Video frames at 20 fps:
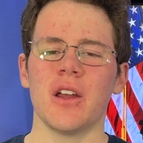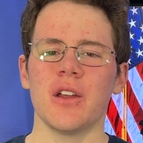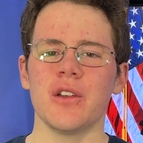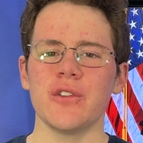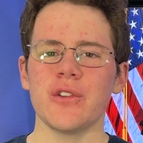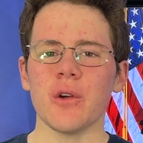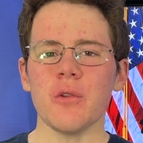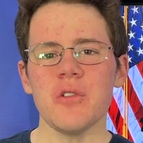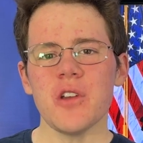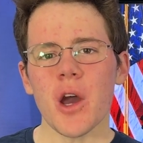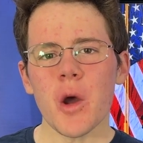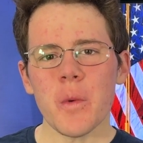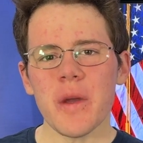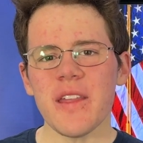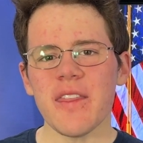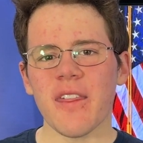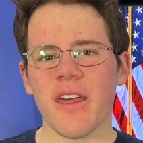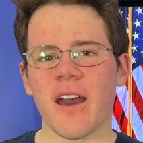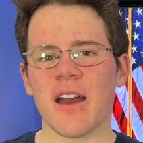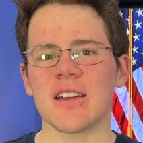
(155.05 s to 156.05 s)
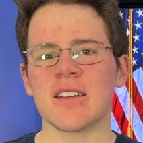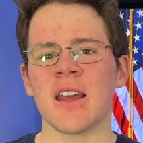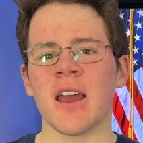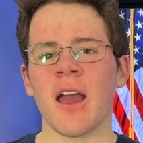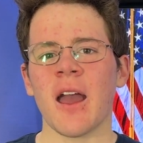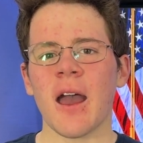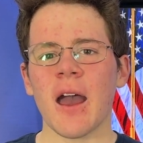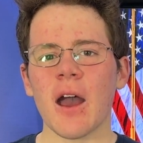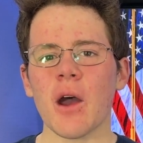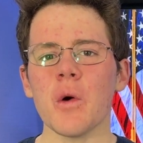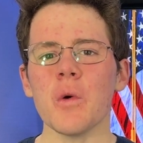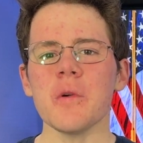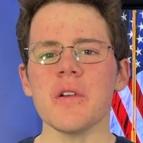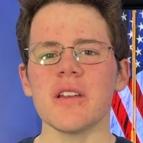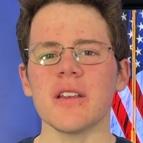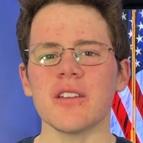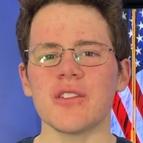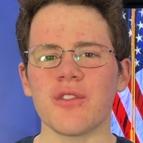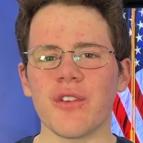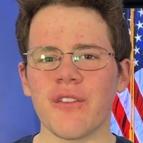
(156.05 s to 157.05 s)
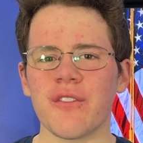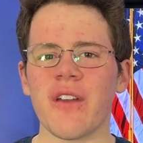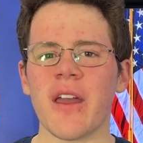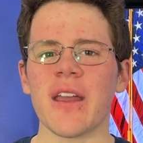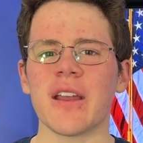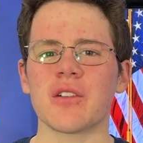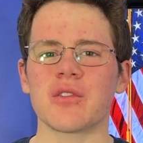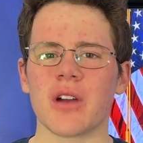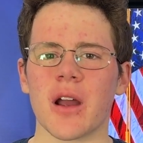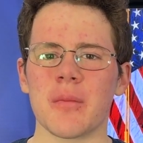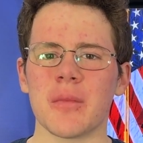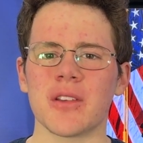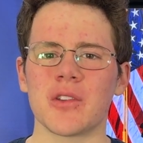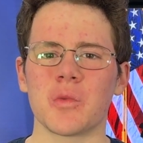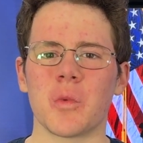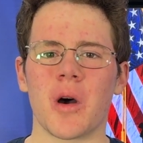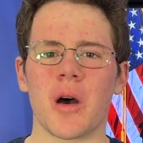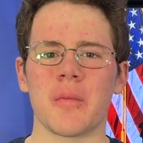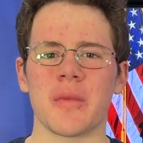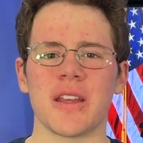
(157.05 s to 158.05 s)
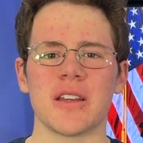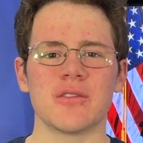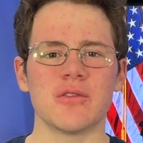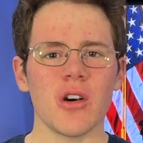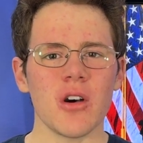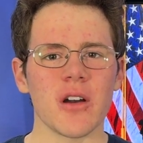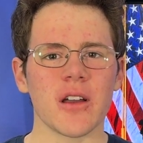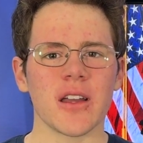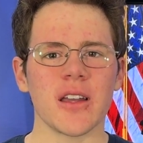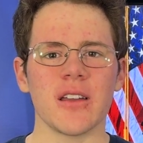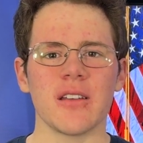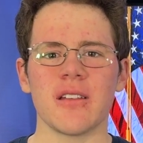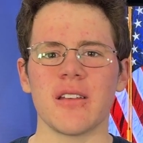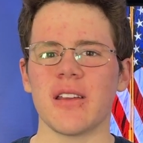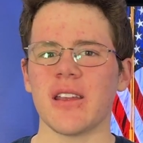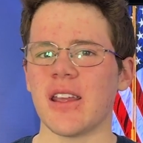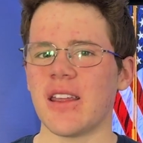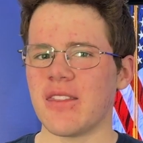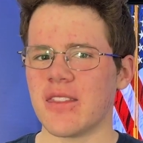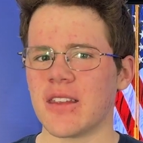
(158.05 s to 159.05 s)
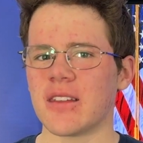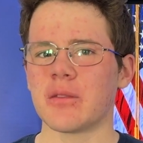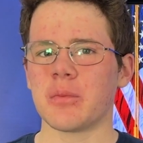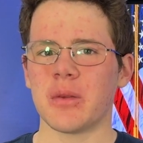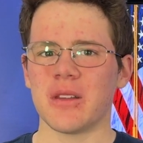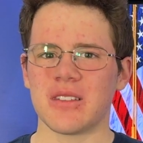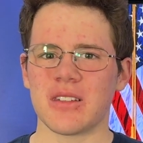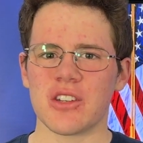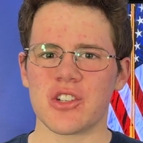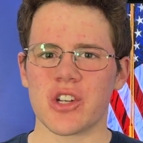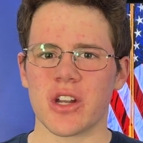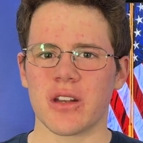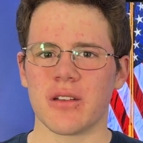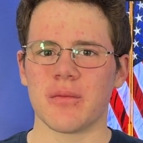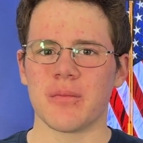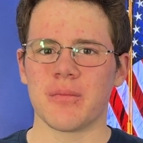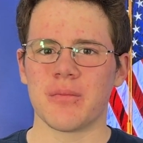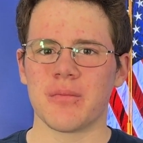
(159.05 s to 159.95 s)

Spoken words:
So knowing that, how does Vivek Ramaswamy look in this position?